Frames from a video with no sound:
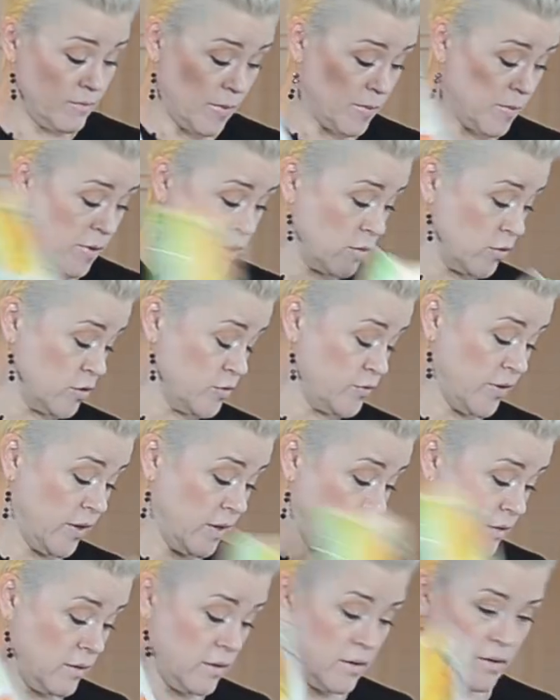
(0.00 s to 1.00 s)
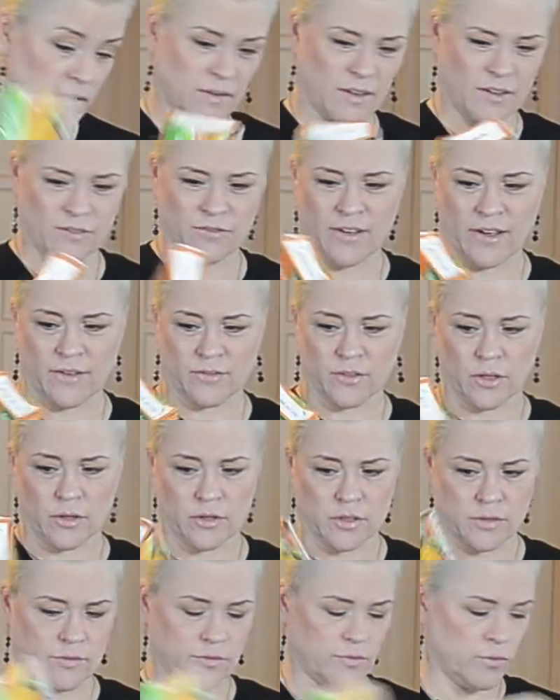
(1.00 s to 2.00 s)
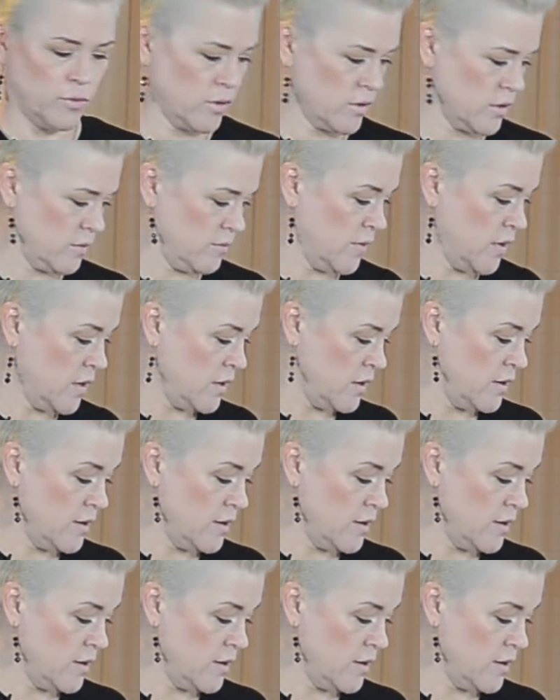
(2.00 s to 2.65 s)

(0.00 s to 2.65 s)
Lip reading: I'm a huge fan, and it's like $5 for 4 of them.